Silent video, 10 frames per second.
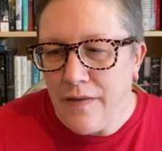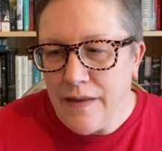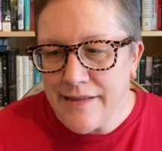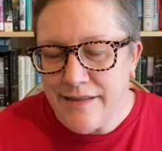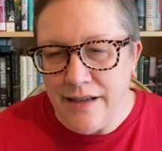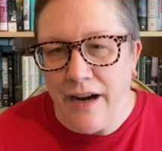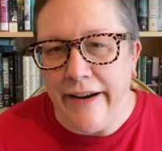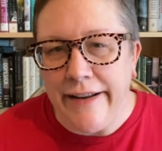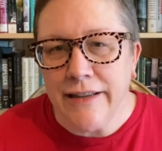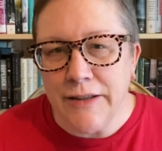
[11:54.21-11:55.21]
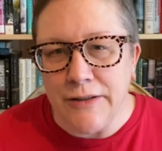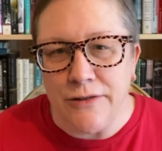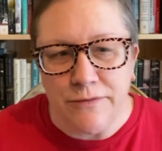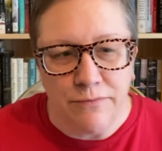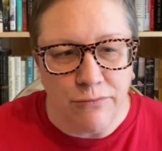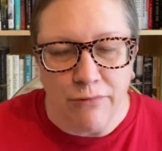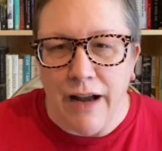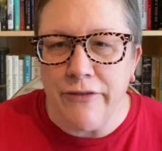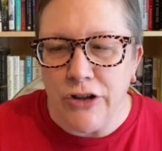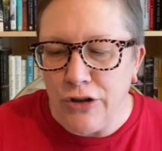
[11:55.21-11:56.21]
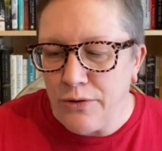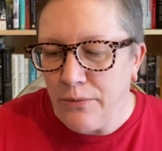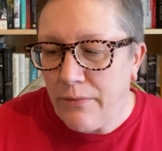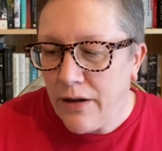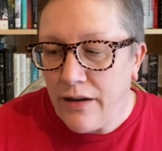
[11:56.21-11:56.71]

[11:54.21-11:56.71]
this tiny little revenue.